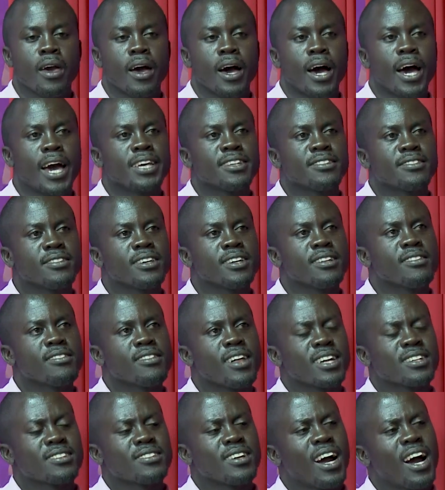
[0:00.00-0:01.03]
I said
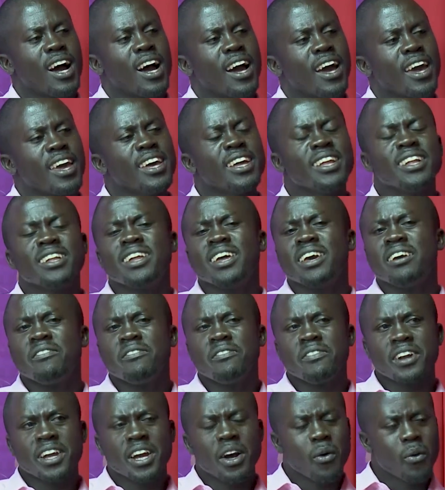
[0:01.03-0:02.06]
that in
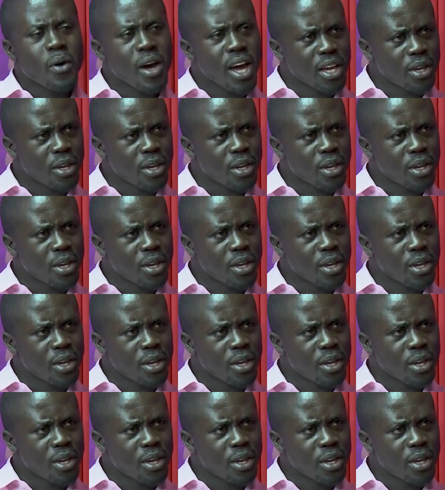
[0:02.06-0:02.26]
everywhere